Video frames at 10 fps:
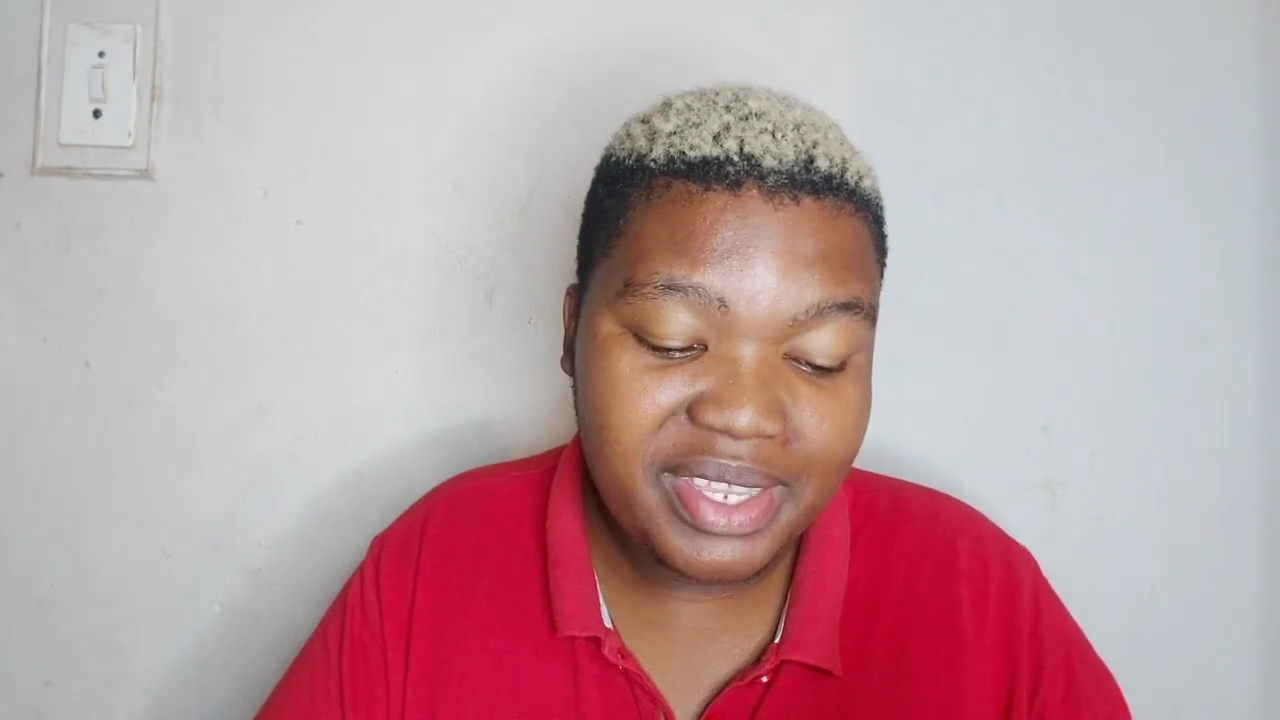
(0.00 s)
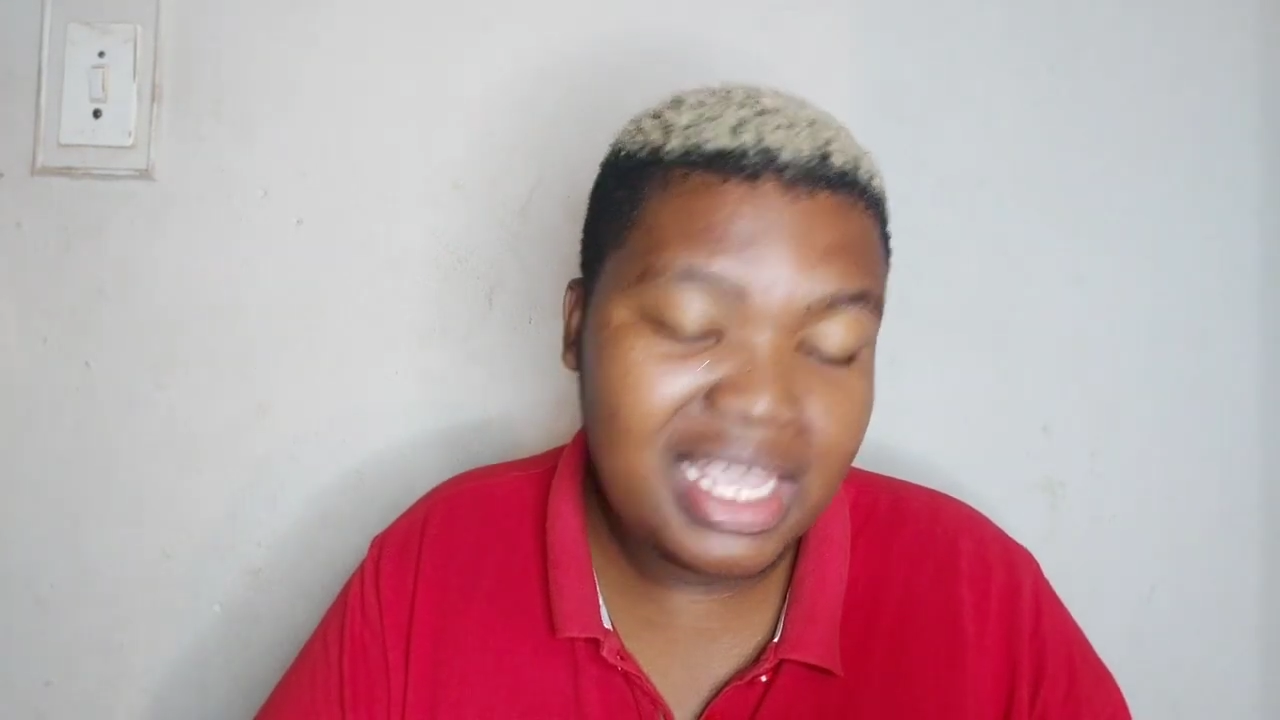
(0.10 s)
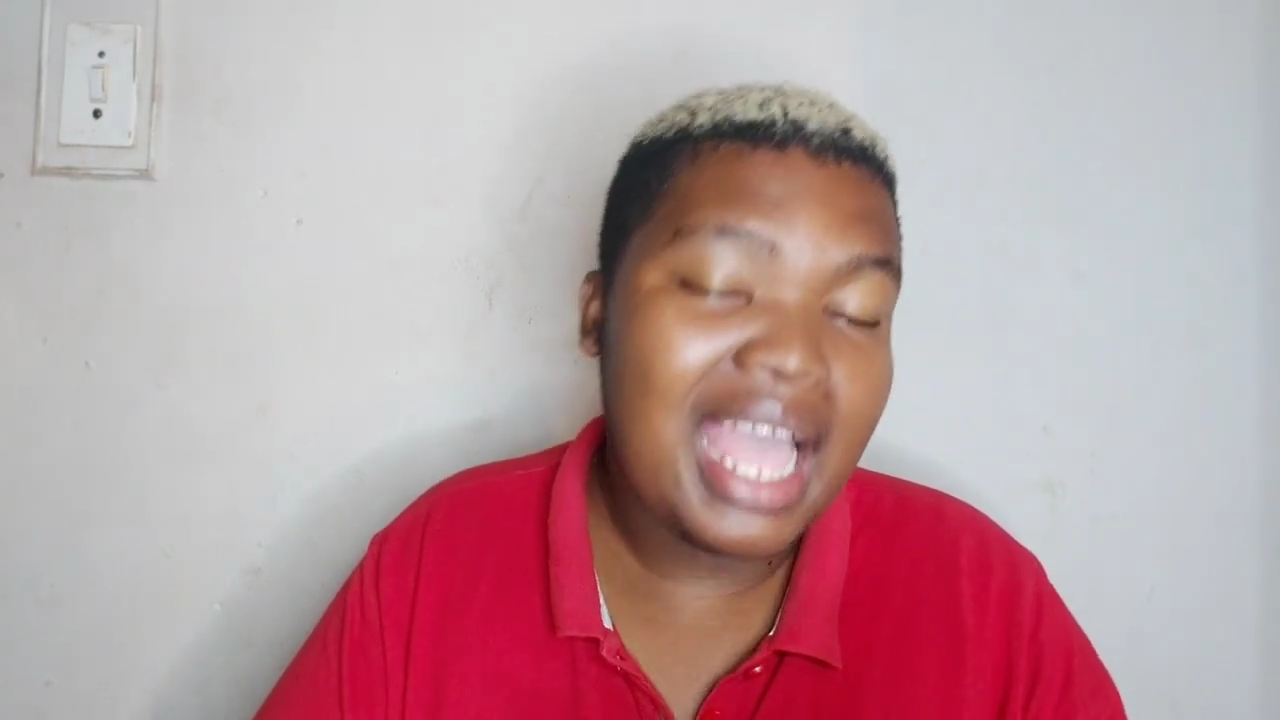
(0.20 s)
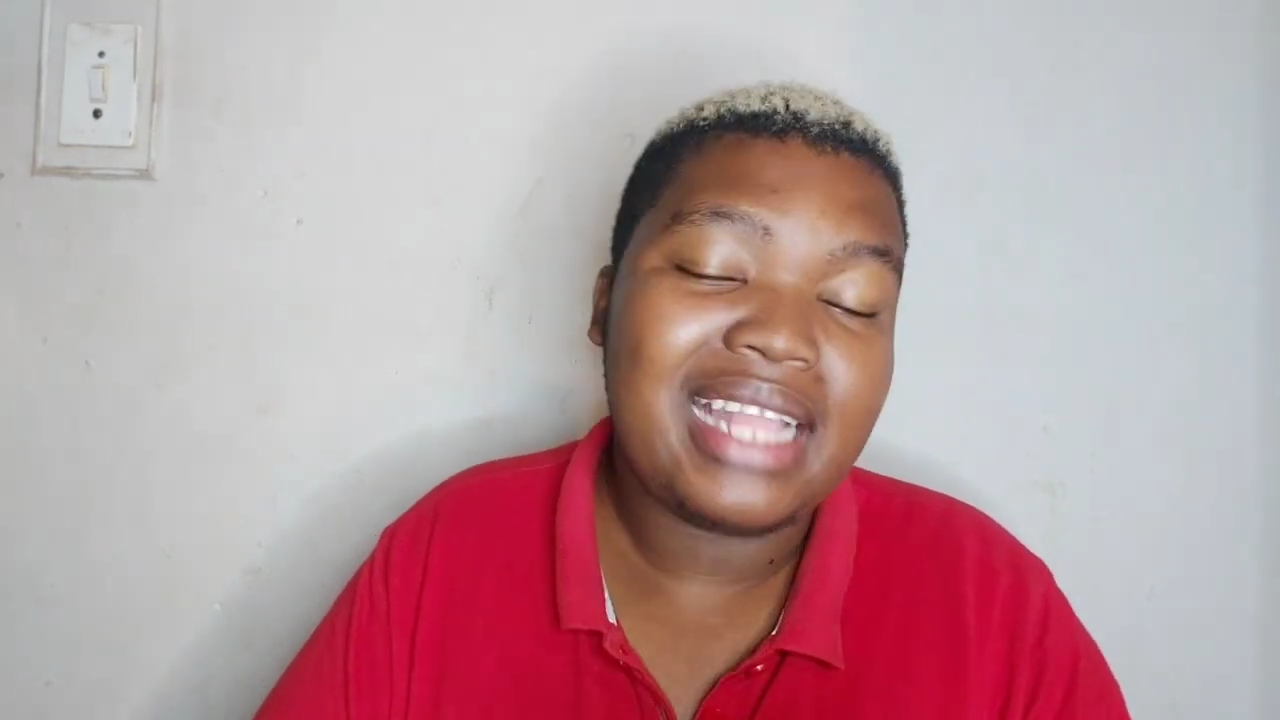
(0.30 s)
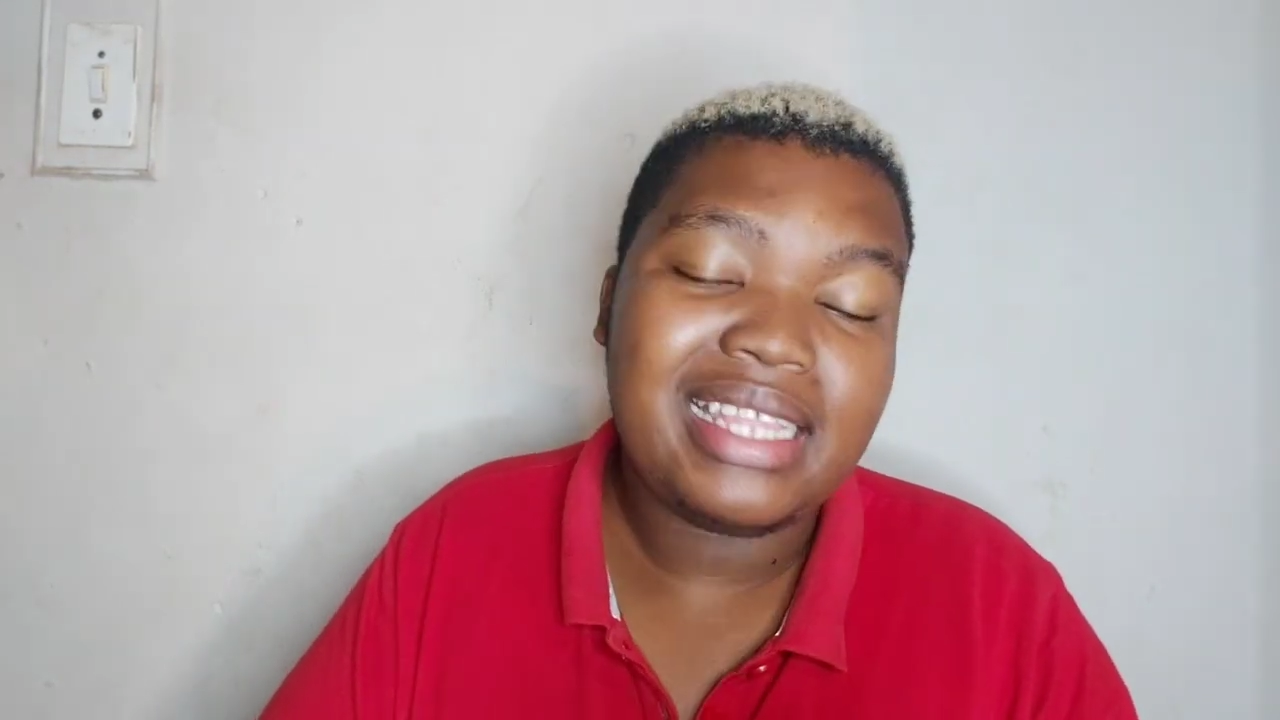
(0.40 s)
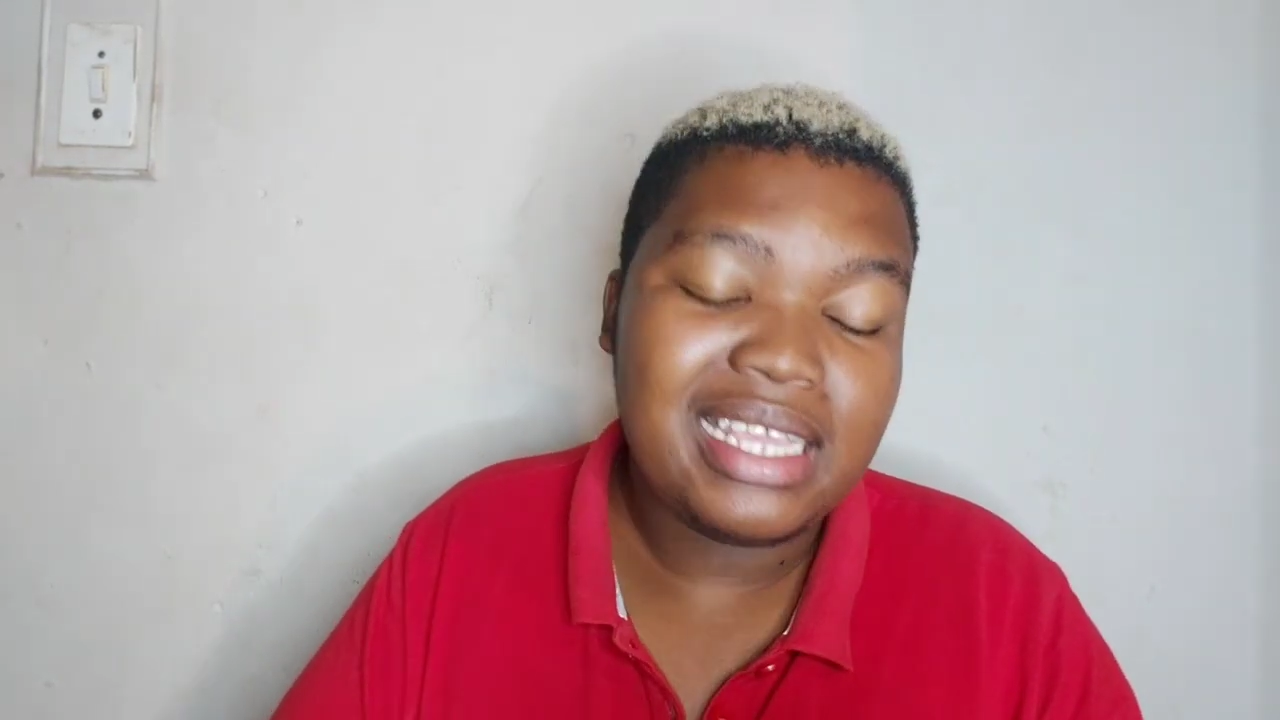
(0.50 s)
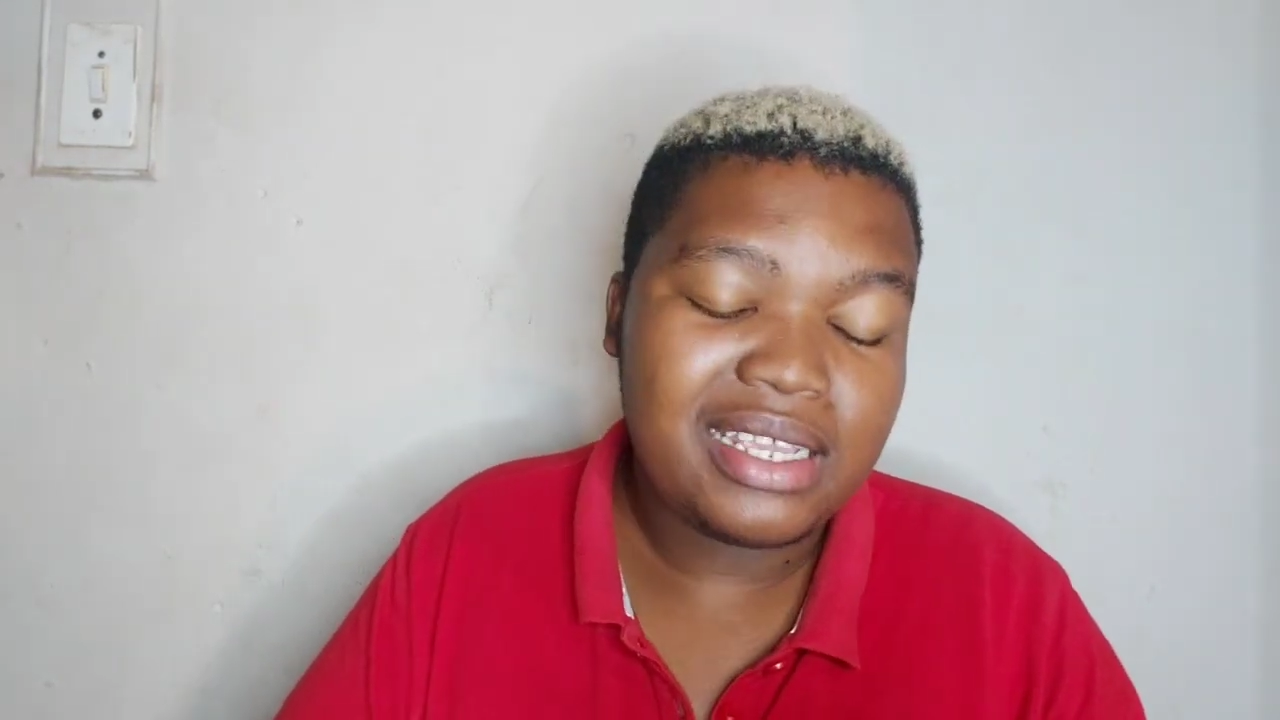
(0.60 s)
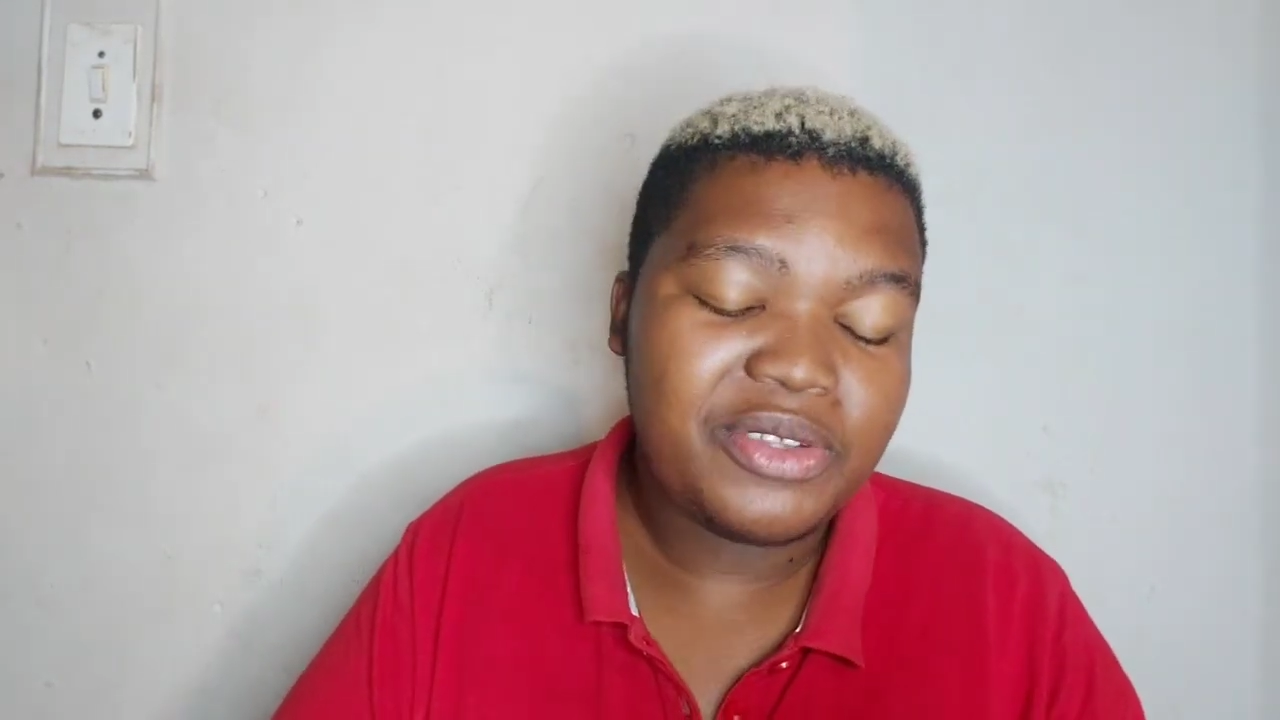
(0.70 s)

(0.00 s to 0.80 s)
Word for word: yeah, I think